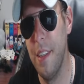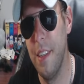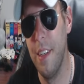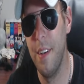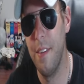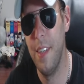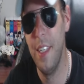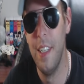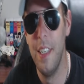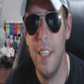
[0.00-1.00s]
You know what I mean?
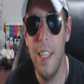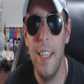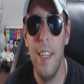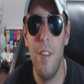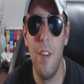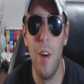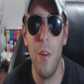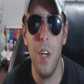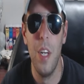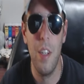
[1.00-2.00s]
So,
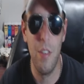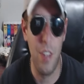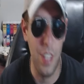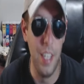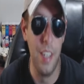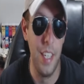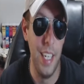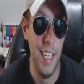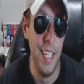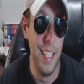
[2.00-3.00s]
because
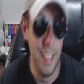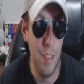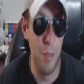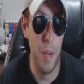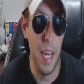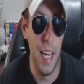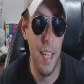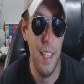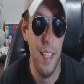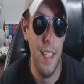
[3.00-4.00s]
clearly, this man,
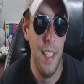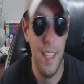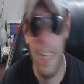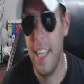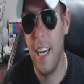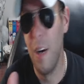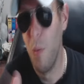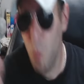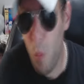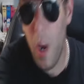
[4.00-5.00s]
like,
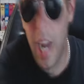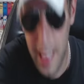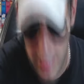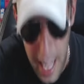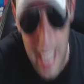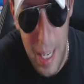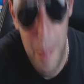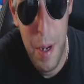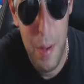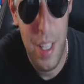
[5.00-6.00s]
what I like
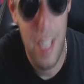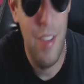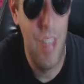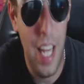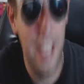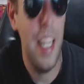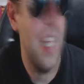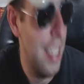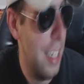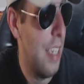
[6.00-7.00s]
about this, and
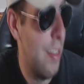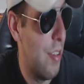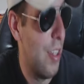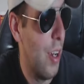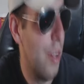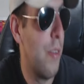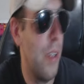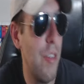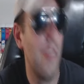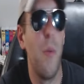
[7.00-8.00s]
it's the only
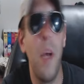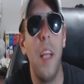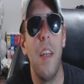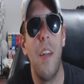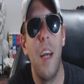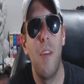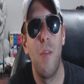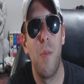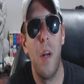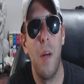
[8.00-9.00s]
reason the way the text is
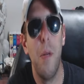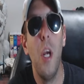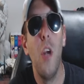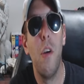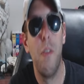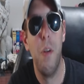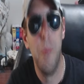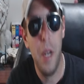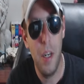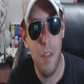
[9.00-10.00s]
brought up, you have an
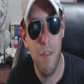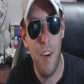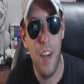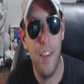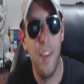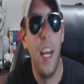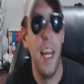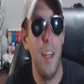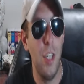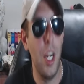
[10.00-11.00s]
American father
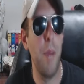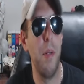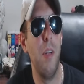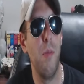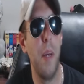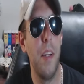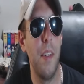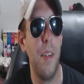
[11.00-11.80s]
and a Japanese mother.